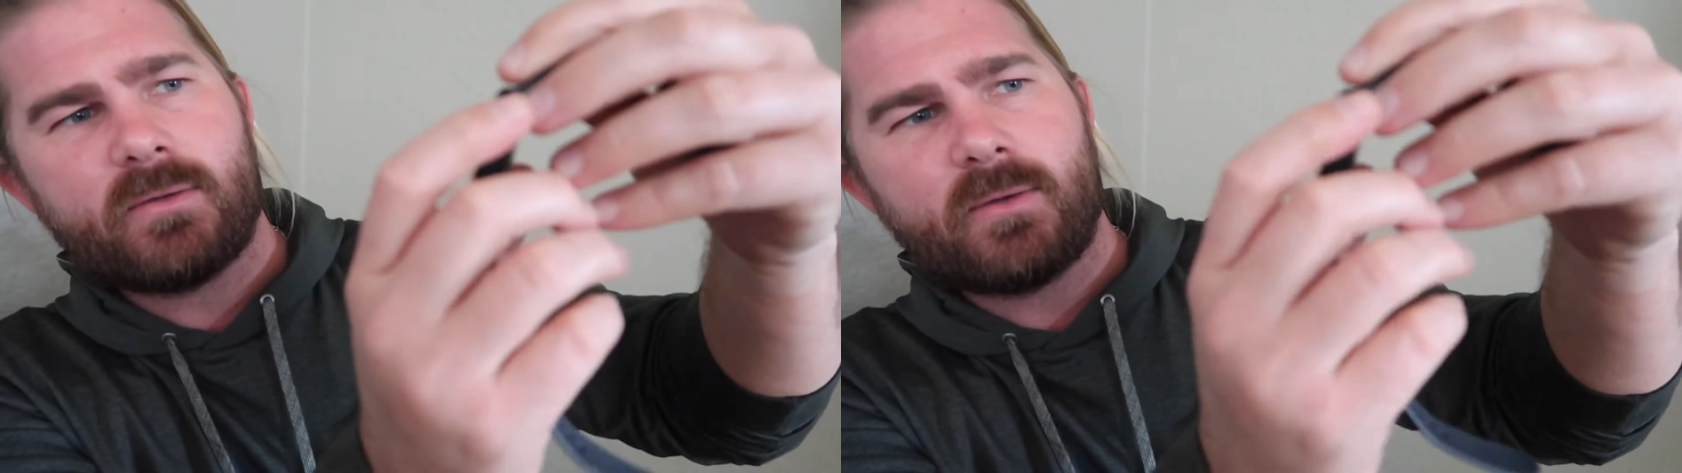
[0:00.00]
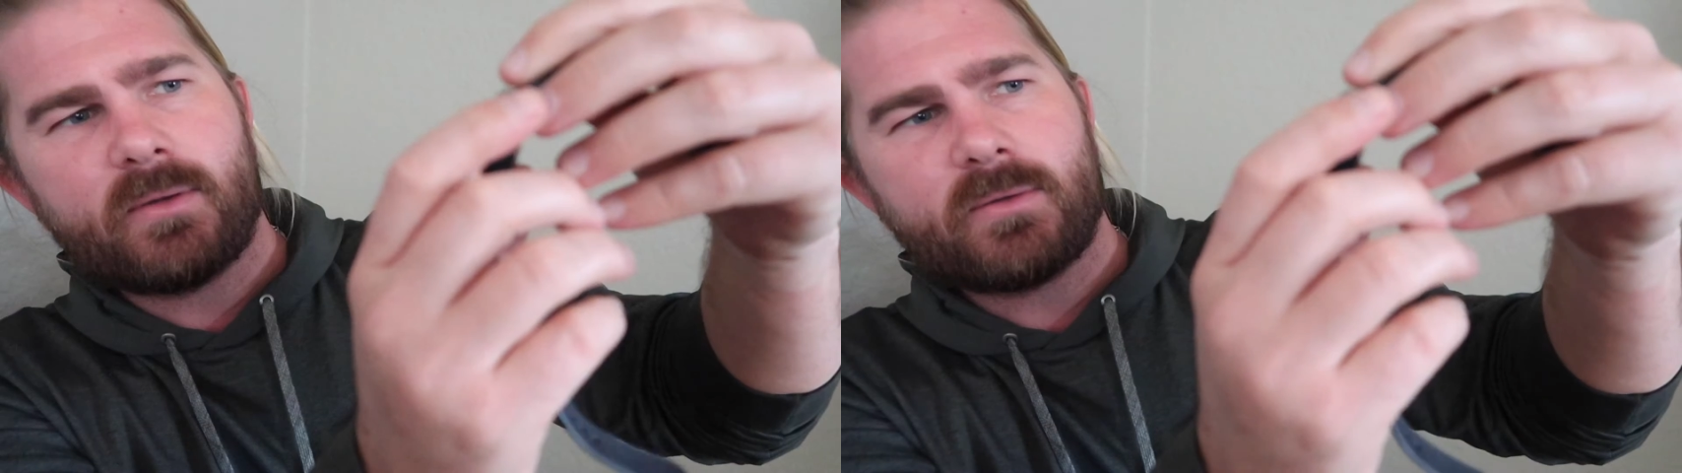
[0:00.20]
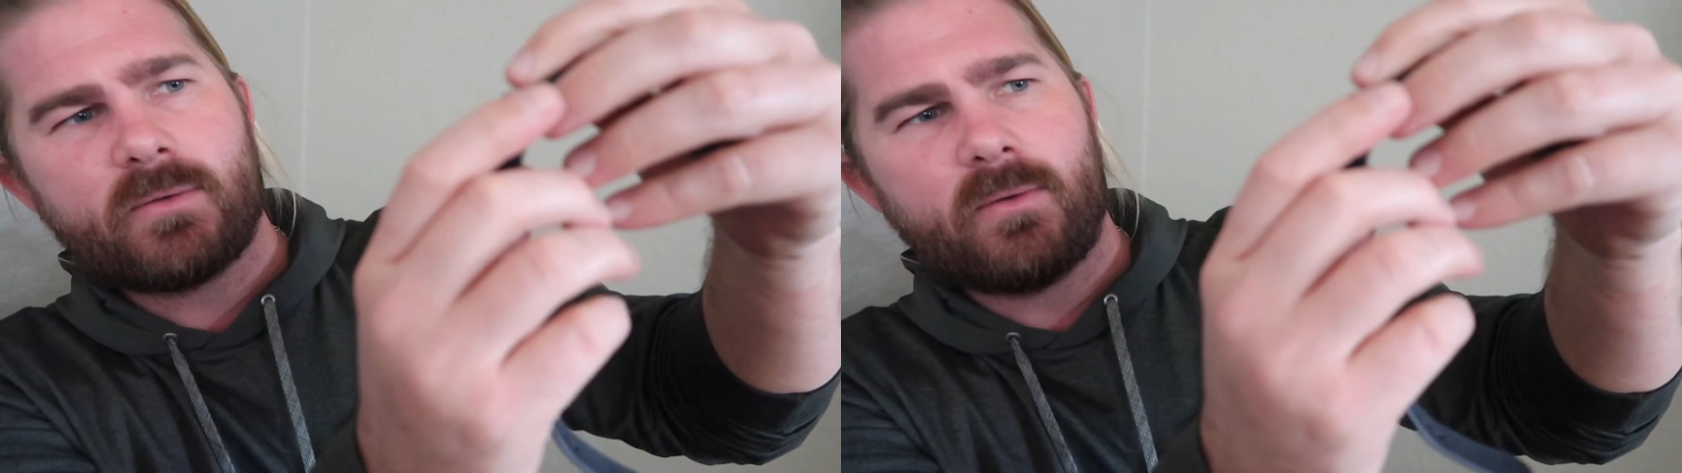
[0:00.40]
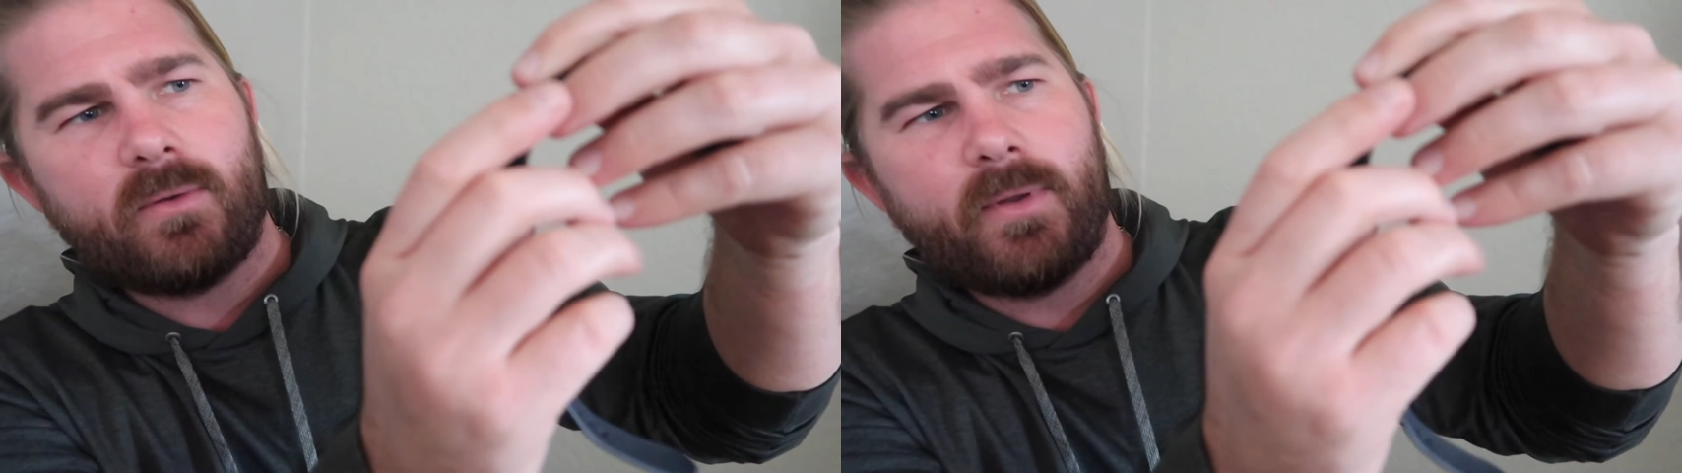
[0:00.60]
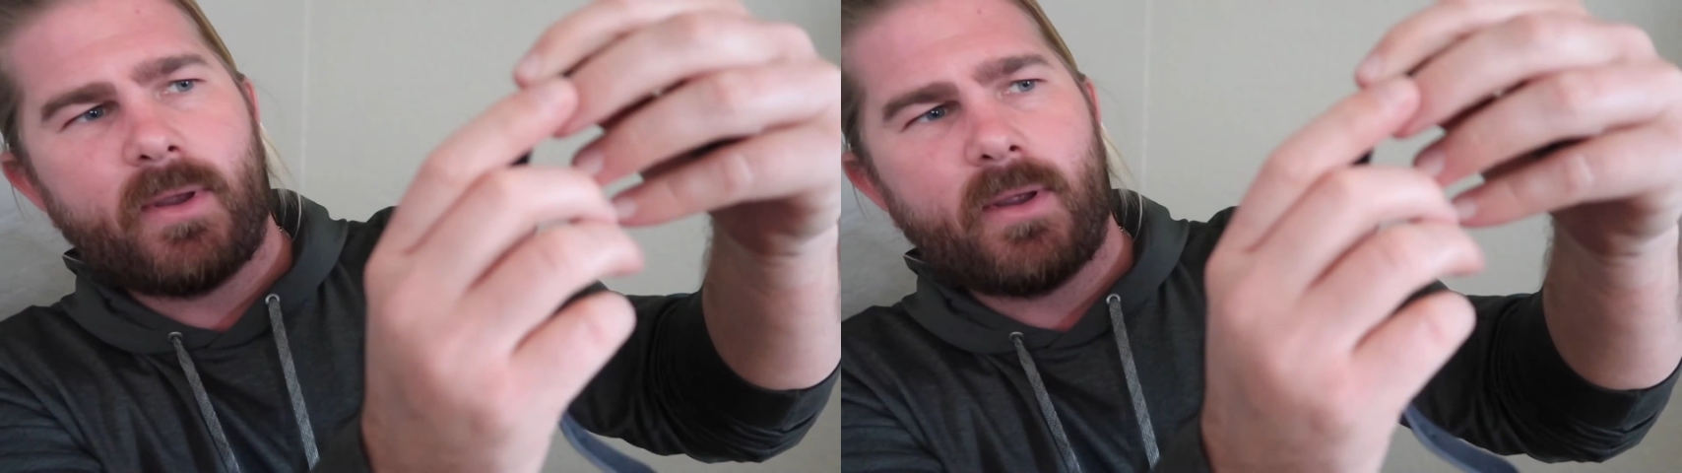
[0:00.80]
So I'll
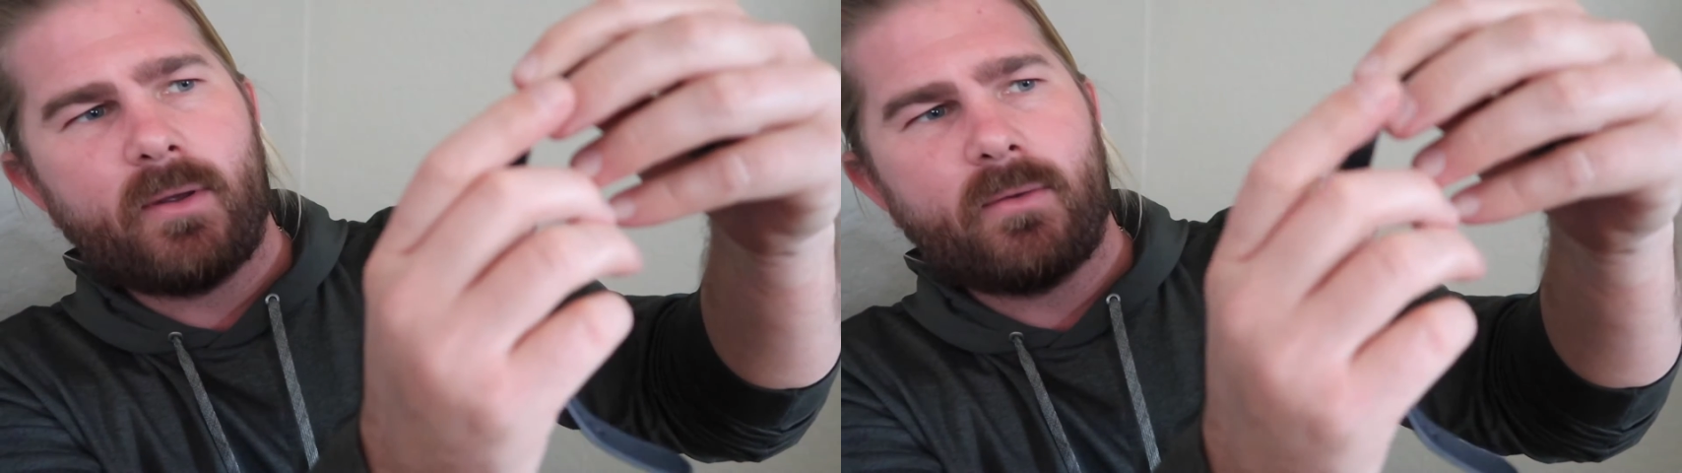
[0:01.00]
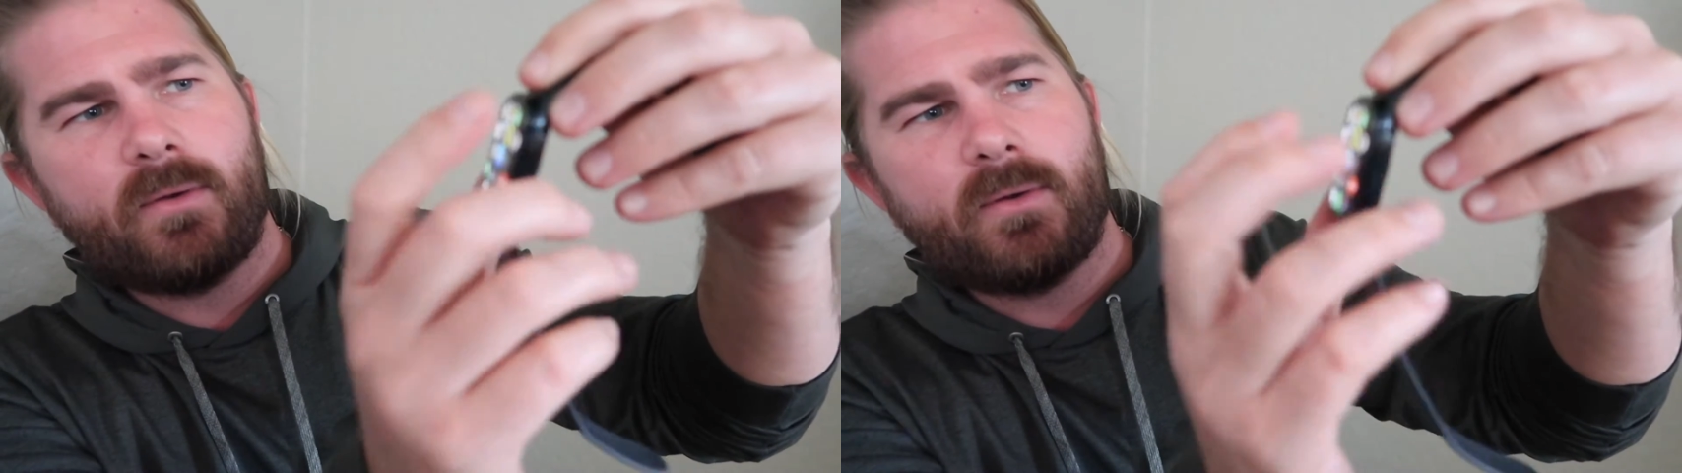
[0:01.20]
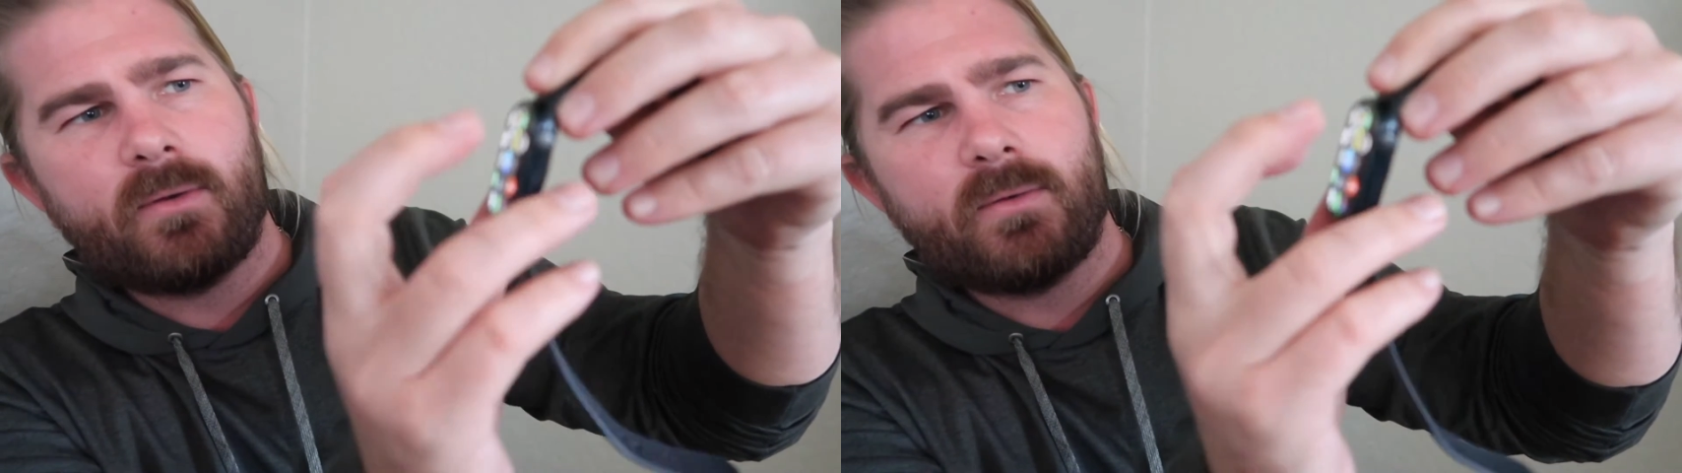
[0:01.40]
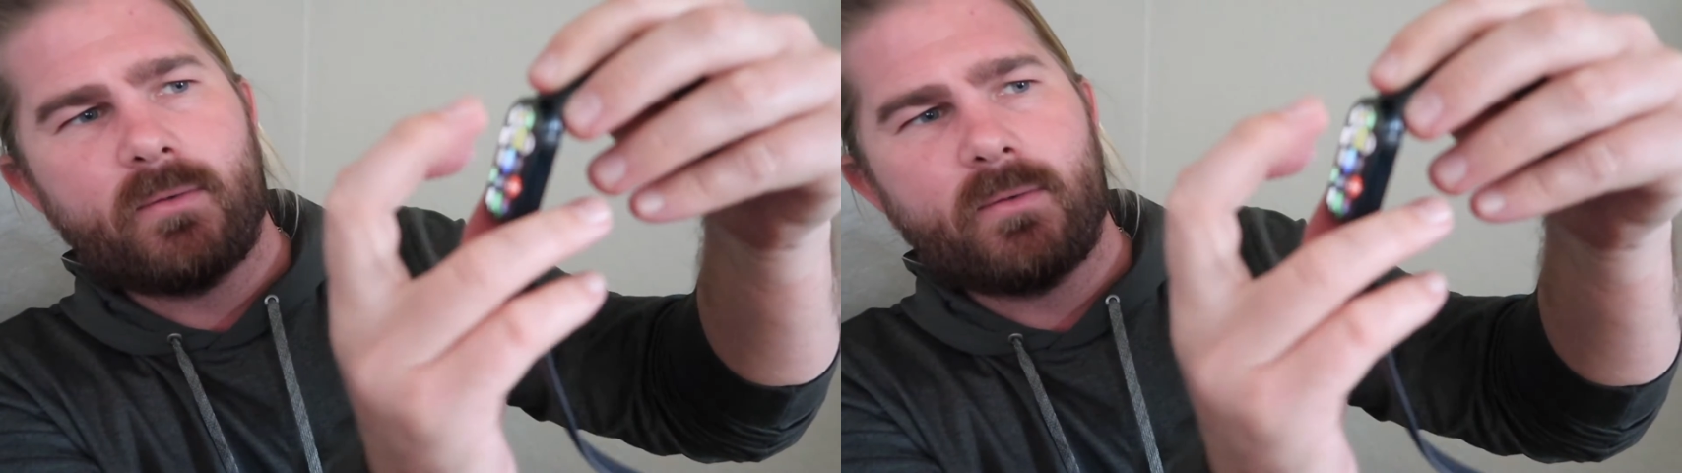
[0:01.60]
scroll down